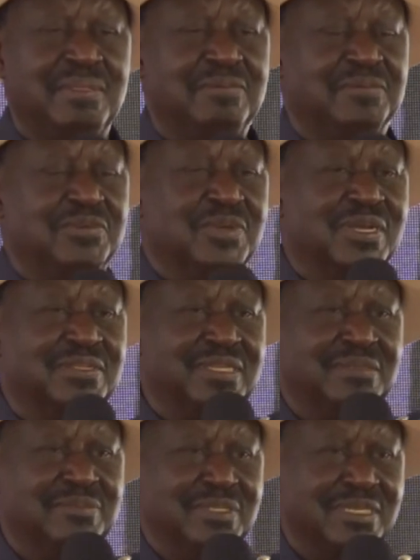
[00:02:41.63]
where you can
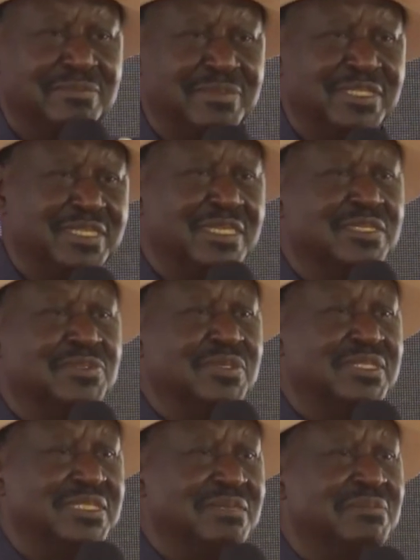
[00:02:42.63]
then be admitted to a
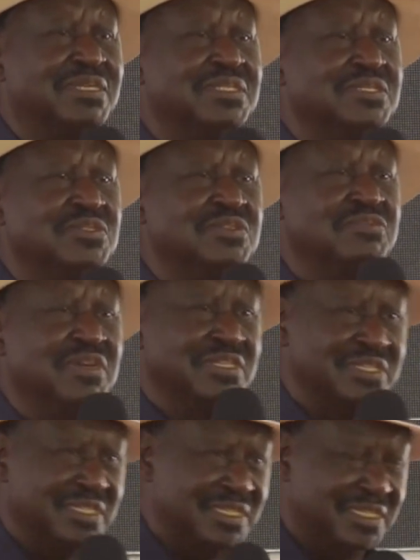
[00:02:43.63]
German
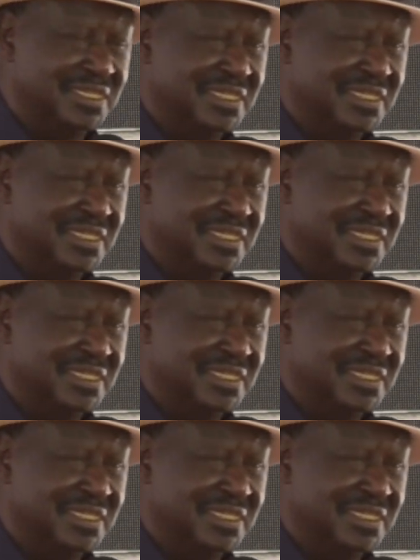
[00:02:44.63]
university.